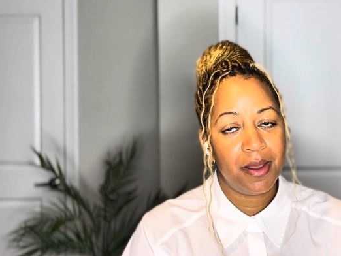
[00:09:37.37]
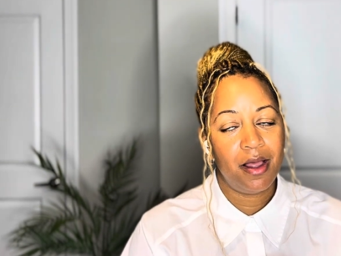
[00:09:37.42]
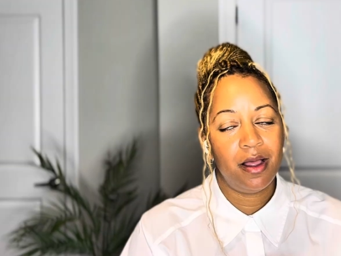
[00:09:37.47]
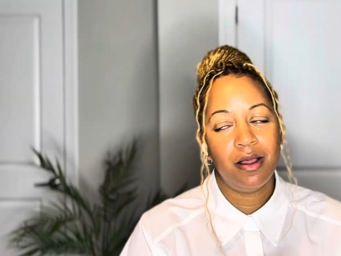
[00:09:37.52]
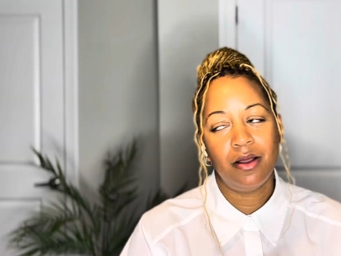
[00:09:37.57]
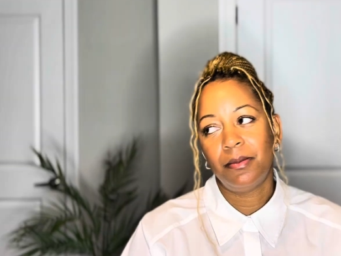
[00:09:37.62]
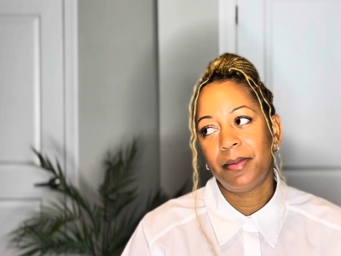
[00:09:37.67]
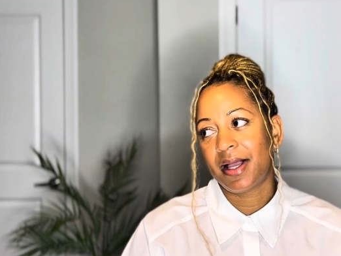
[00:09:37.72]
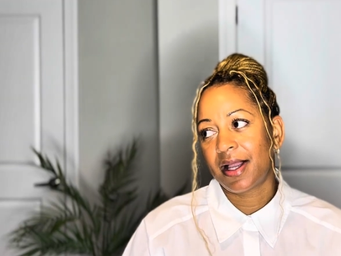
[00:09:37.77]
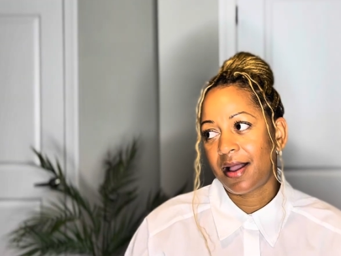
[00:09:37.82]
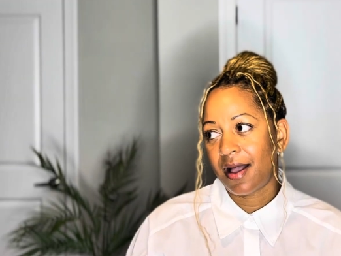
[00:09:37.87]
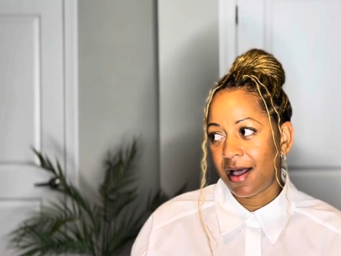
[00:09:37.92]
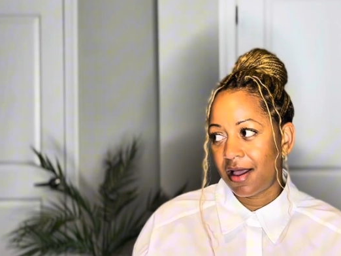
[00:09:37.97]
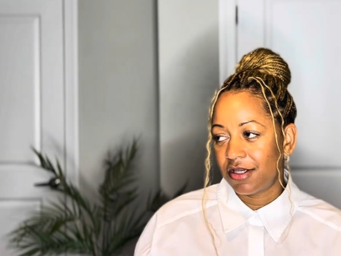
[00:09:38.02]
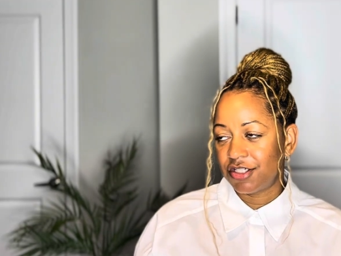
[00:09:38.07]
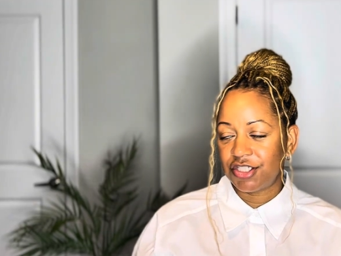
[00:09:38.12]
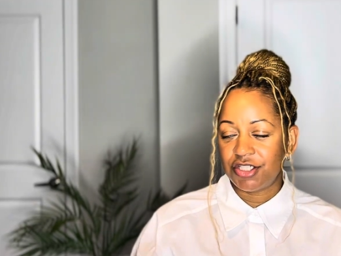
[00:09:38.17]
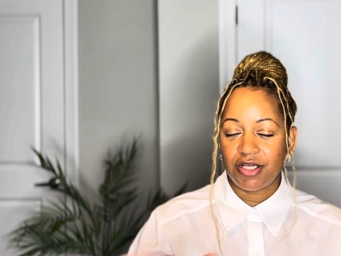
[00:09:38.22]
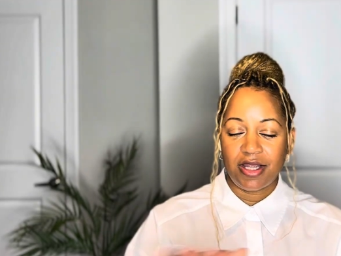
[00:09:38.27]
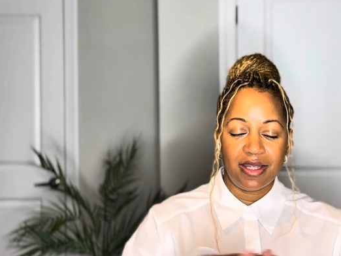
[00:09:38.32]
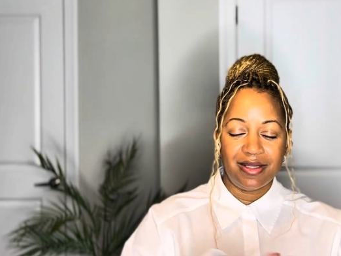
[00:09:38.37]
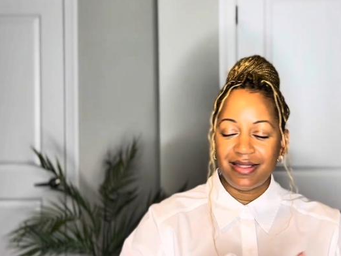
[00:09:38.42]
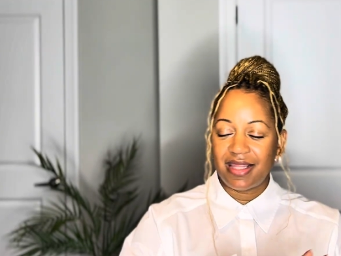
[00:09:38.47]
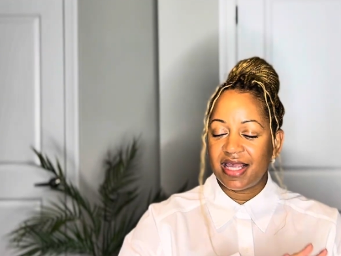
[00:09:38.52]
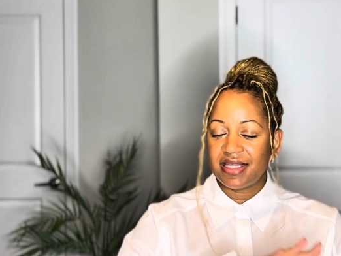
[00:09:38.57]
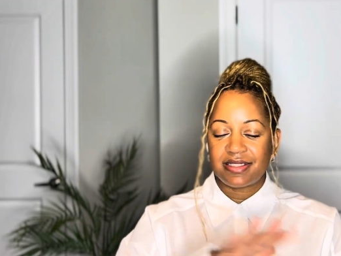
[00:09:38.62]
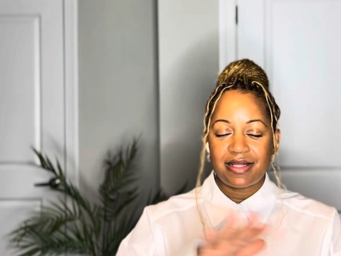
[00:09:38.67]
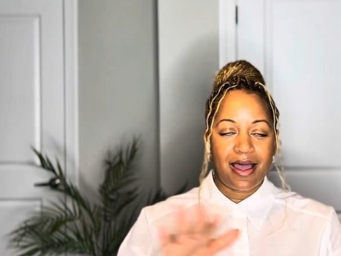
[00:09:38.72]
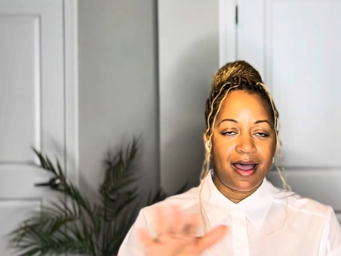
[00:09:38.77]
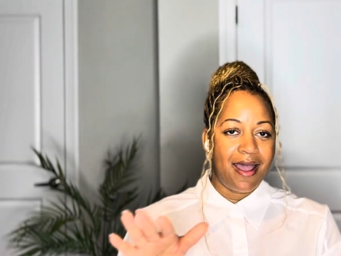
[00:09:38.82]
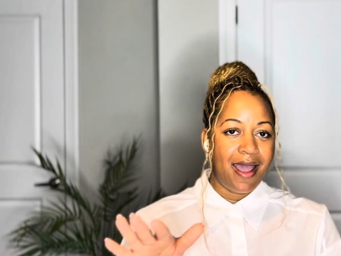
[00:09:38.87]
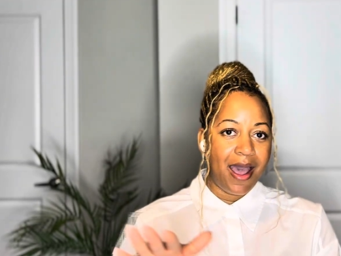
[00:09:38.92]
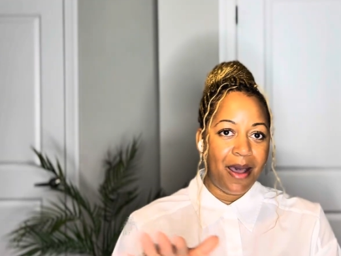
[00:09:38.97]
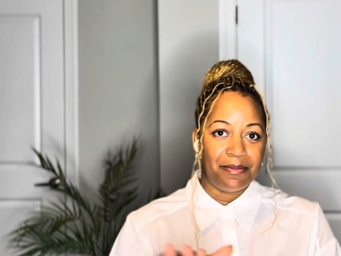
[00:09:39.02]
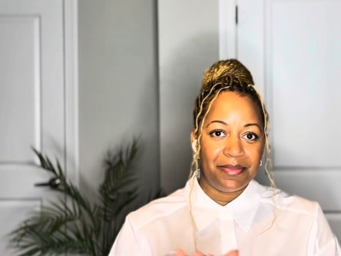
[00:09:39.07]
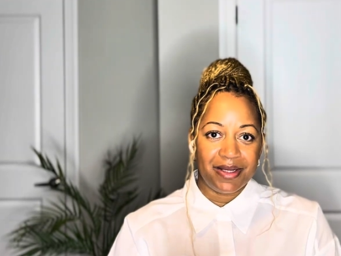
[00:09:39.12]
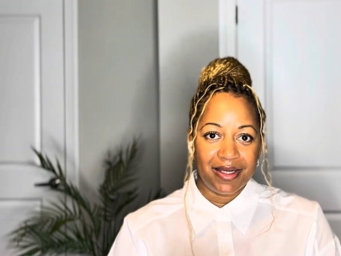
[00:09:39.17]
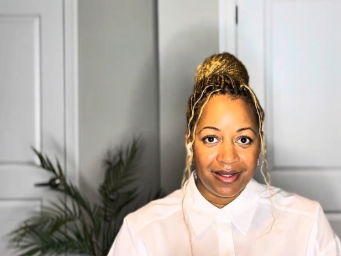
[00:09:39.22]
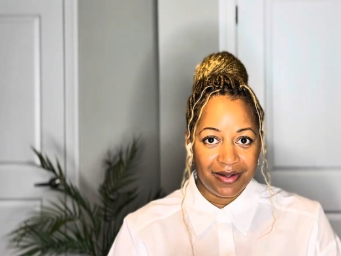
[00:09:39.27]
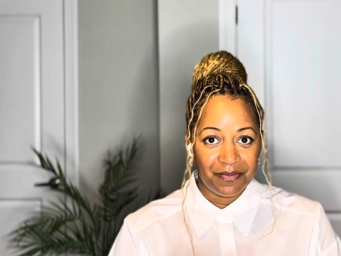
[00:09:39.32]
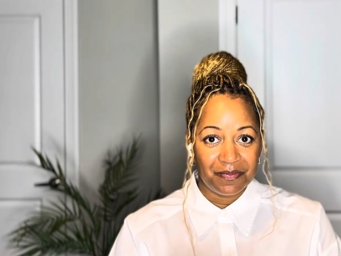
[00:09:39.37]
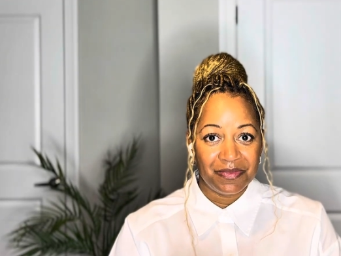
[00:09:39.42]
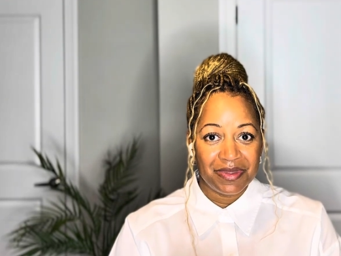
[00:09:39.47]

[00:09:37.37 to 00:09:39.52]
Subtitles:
Oh my gosh, that's not happening.